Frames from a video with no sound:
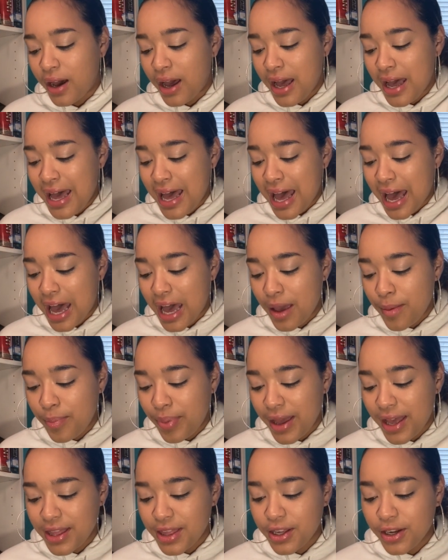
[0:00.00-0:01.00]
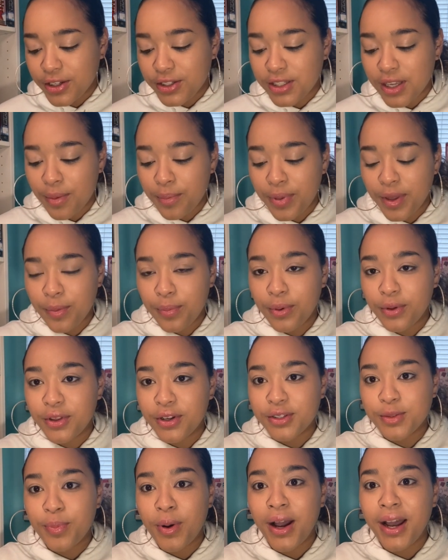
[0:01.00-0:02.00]
I bet there's some people,
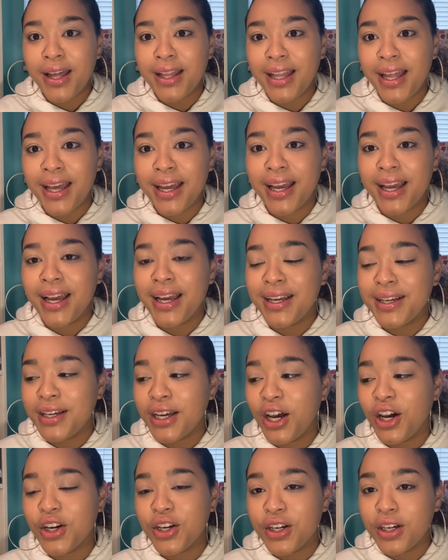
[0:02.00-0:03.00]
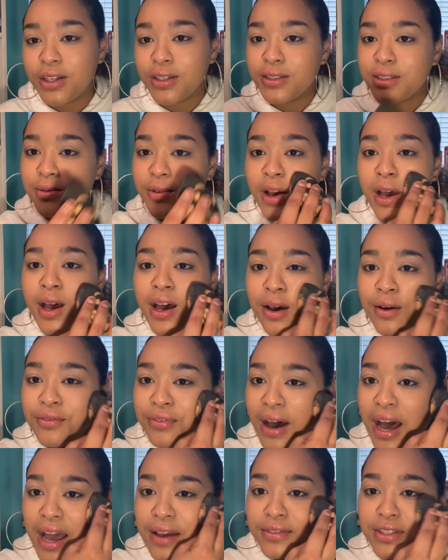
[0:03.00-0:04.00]
there's probably like a good
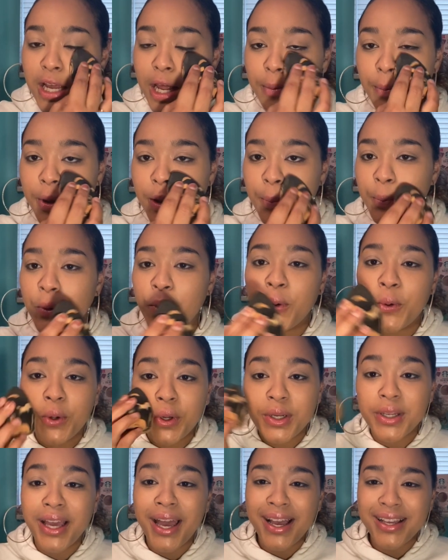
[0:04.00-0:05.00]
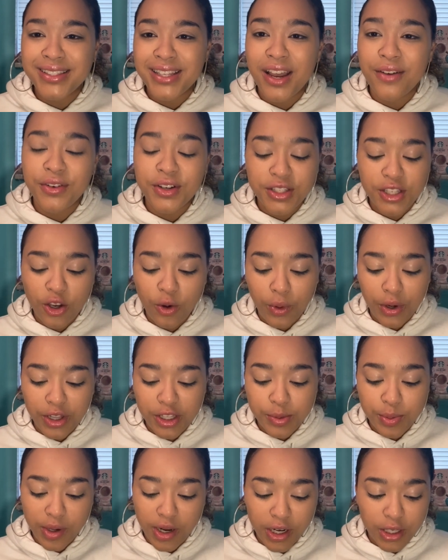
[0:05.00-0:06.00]
5-10 people who could guess every single one of
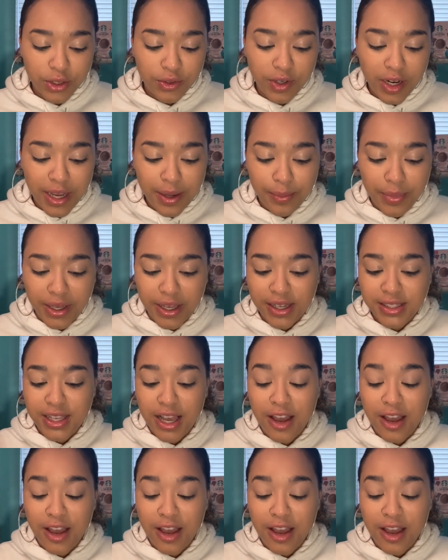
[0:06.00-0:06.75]
these products right, because